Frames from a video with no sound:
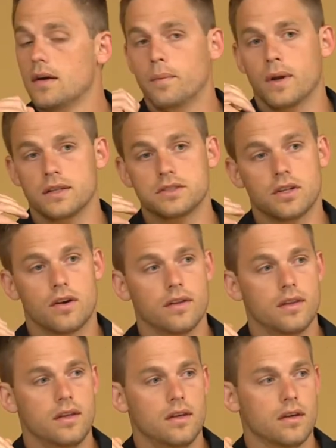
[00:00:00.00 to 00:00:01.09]
But I started
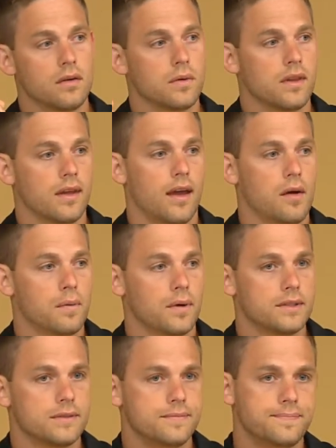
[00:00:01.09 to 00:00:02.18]
the year with the
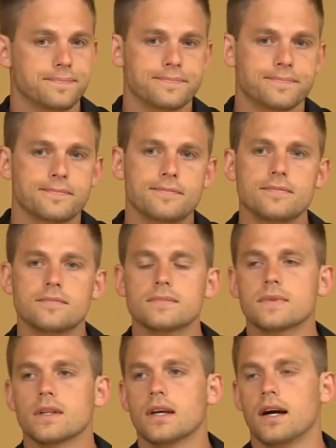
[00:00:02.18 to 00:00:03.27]
Cowboys,
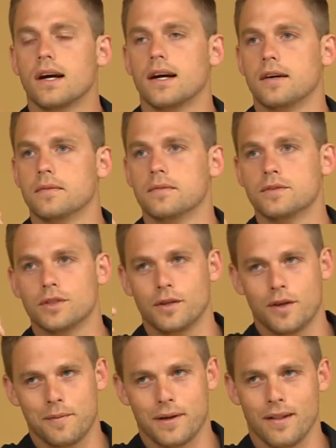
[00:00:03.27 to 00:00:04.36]
um, so you
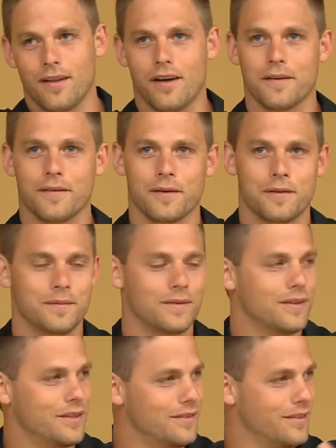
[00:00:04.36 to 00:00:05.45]
come into the locker room,
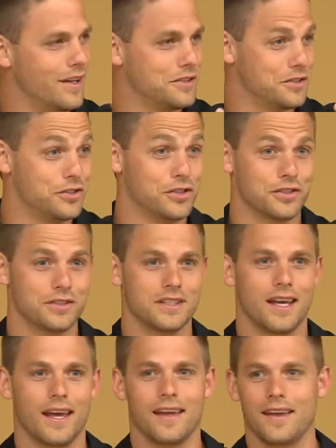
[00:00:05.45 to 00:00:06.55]
you got your jersey
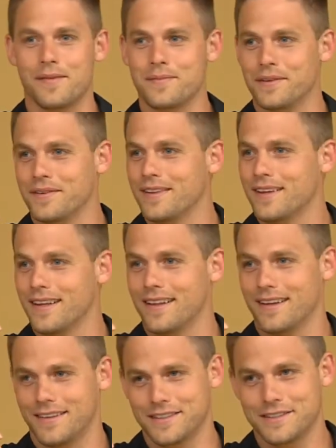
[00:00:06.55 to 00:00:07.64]
hanging up, and you're thinking
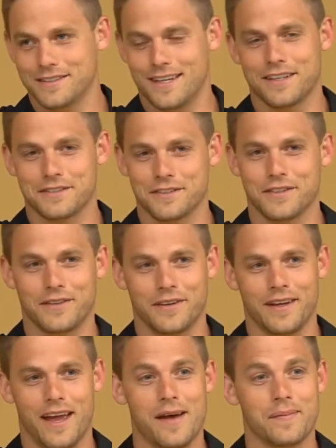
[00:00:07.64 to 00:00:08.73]
like, this is actually going
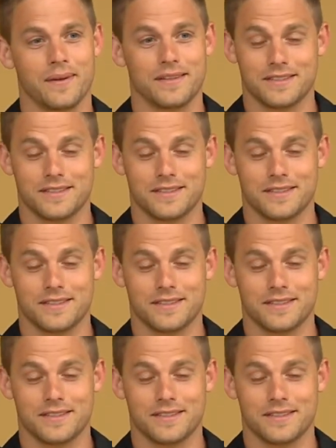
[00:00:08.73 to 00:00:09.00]
to happen.